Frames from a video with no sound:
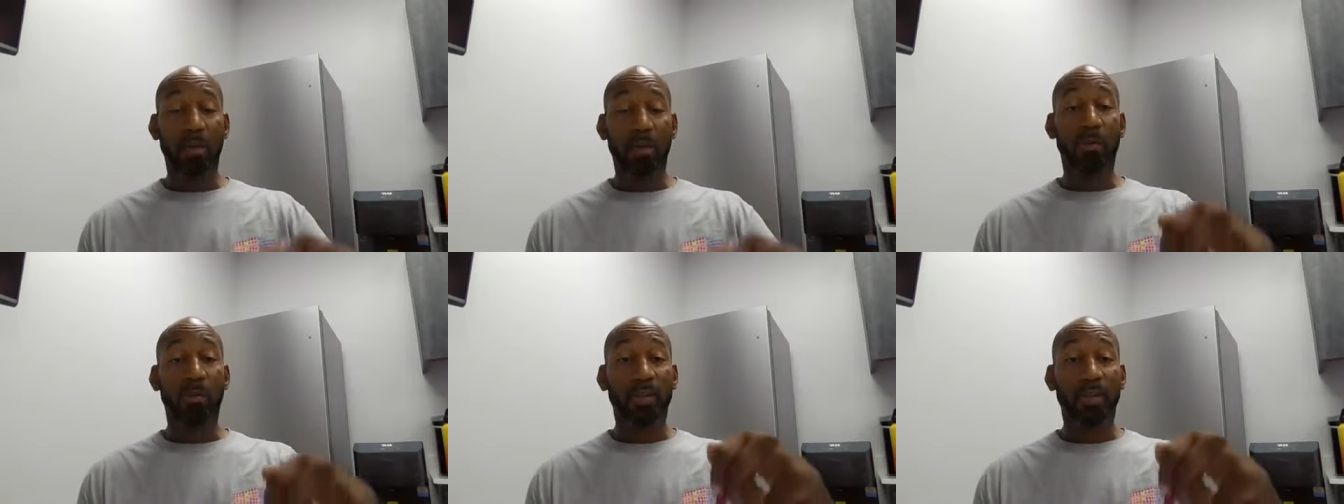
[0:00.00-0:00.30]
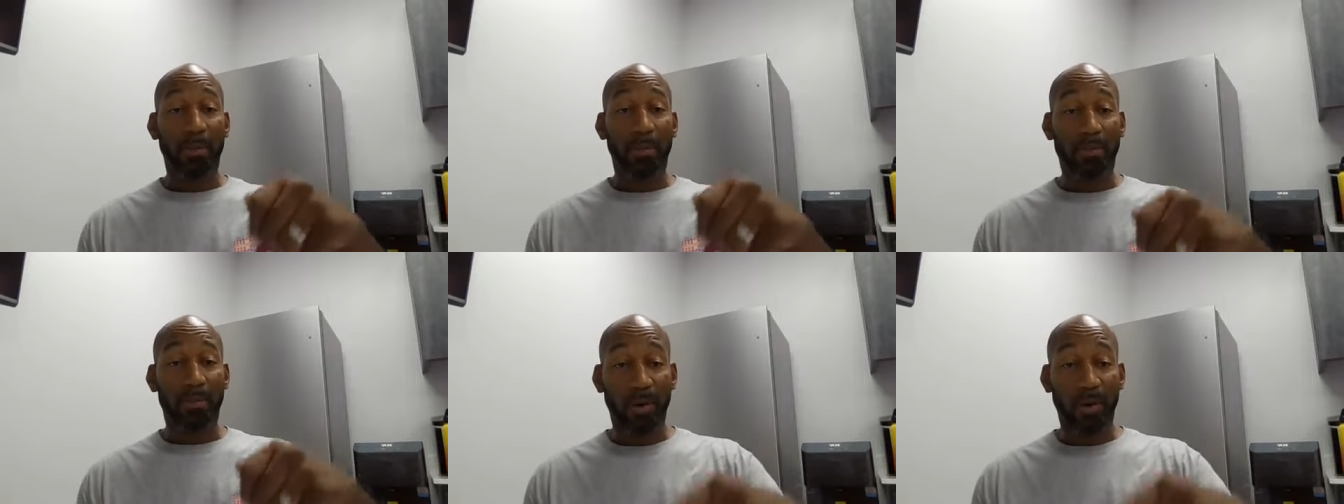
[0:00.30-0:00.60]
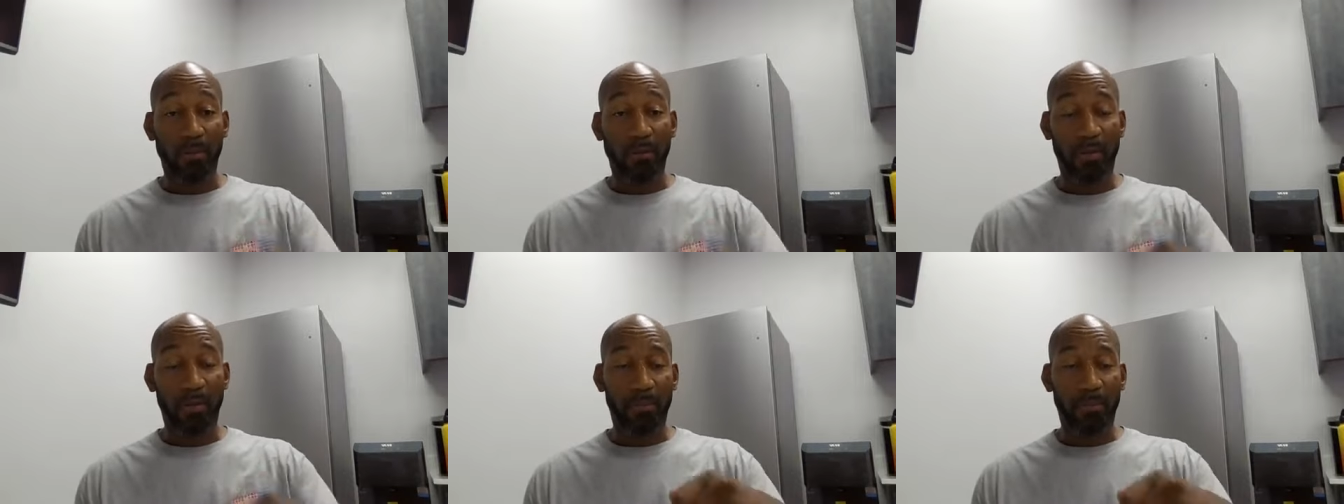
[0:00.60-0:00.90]
with a
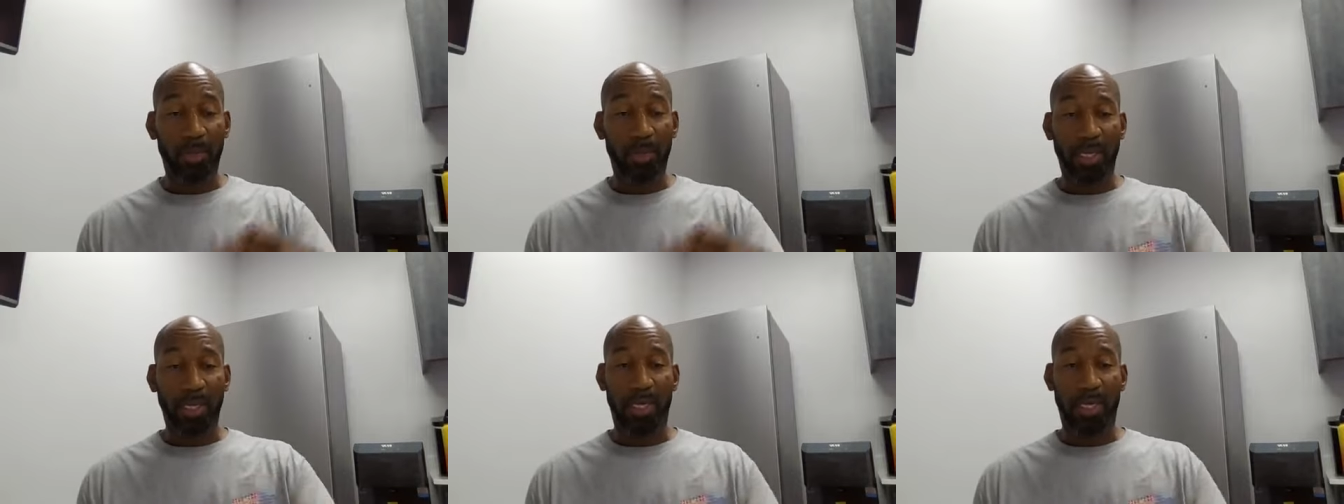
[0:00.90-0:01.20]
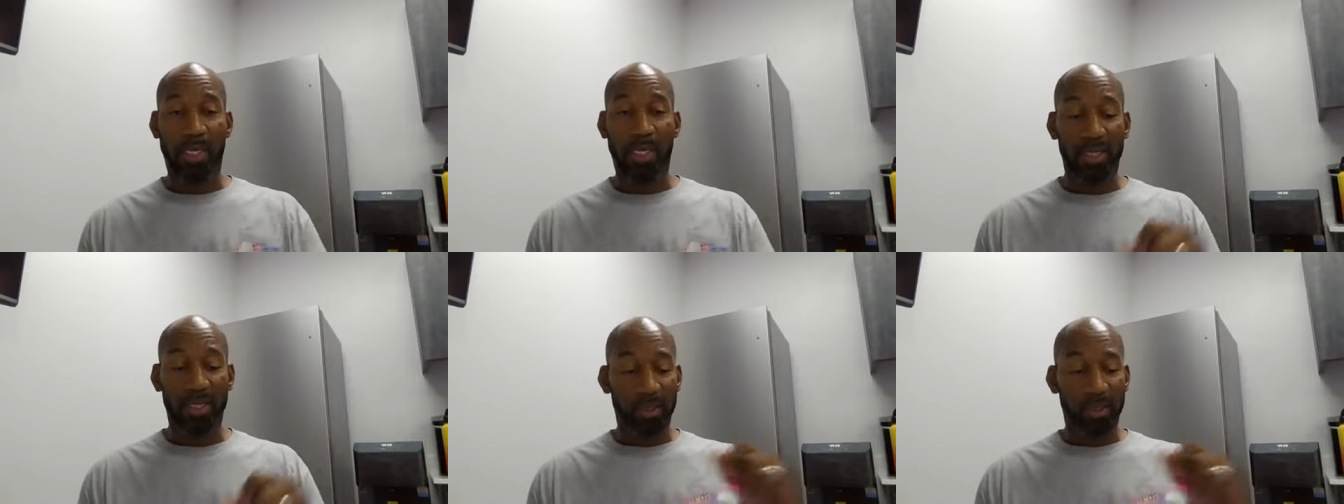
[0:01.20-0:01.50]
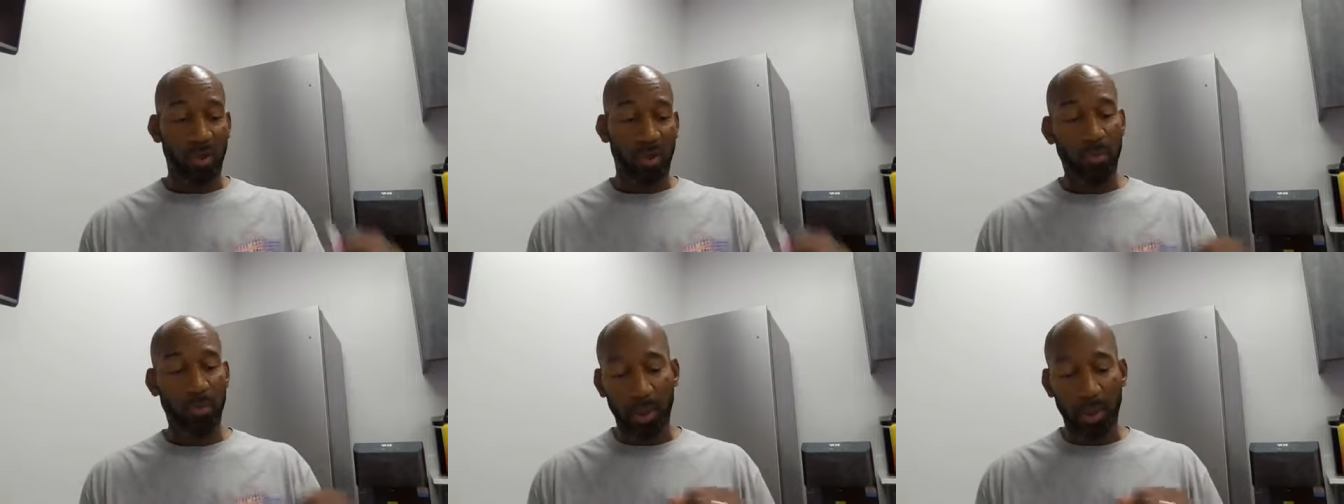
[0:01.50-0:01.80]
perfect plan. And
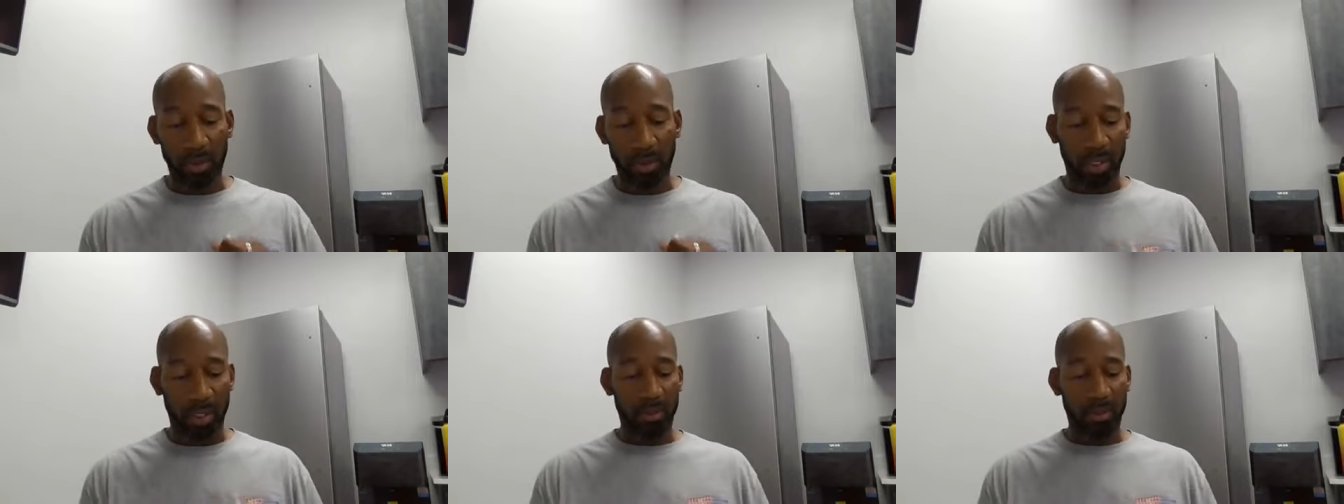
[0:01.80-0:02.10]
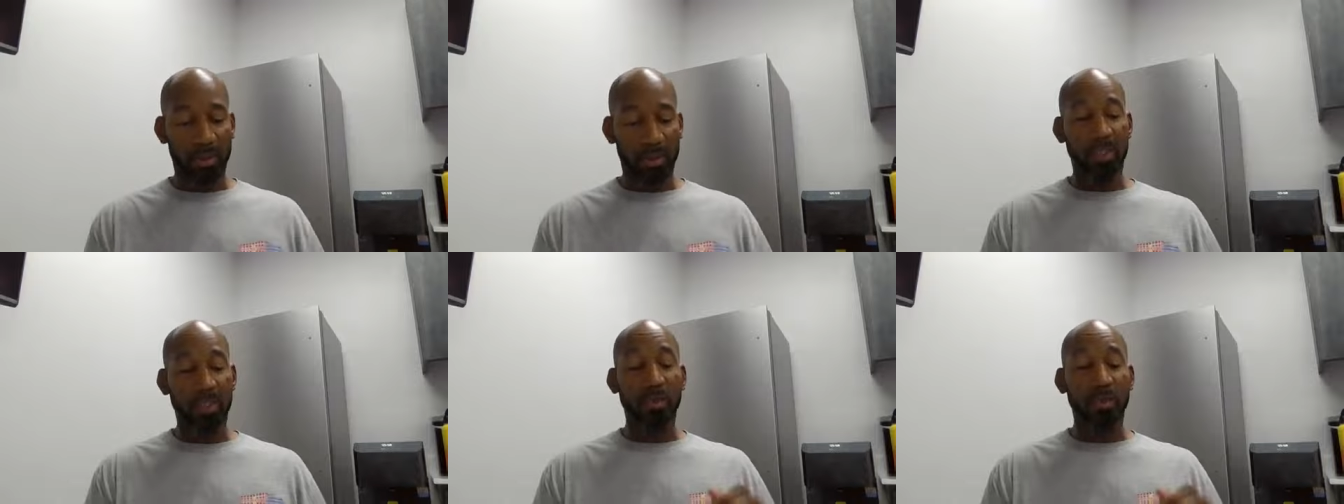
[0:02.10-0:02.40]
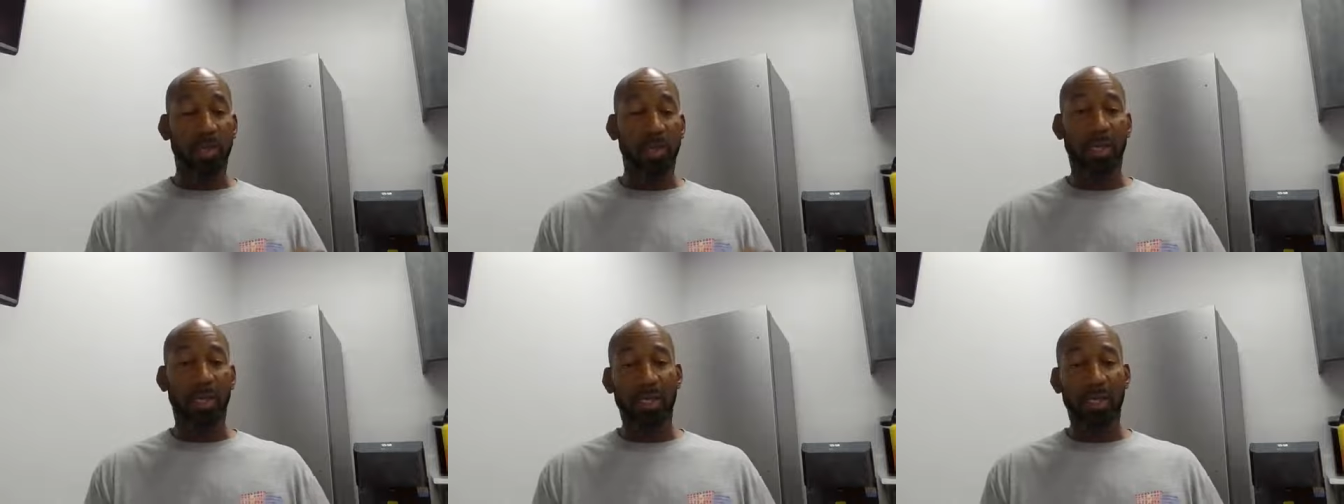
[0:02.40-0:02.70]
Job knew that. He
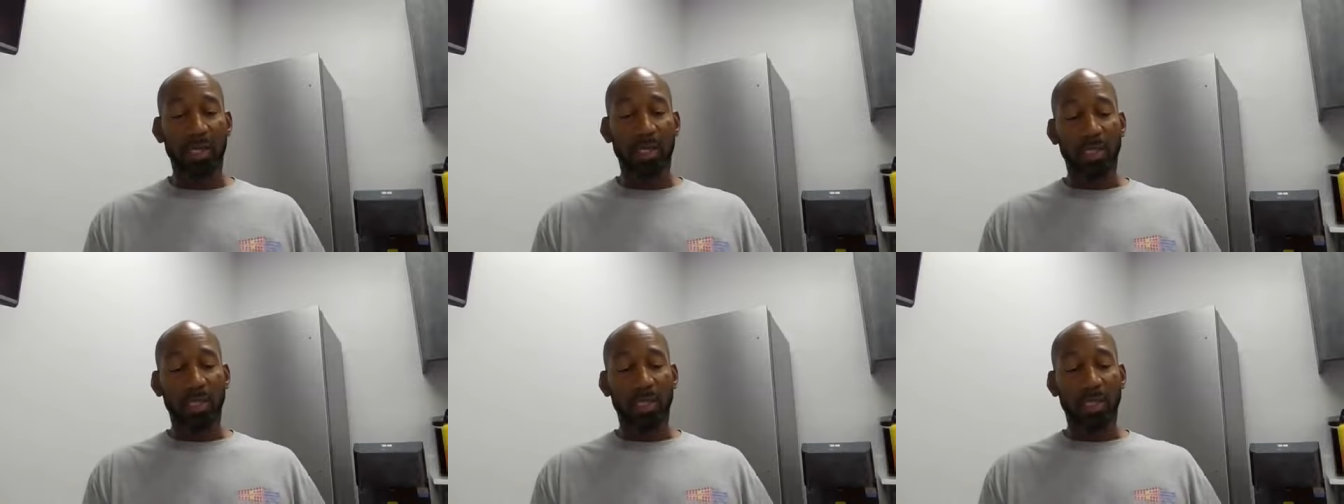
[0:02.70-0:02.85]
knew that.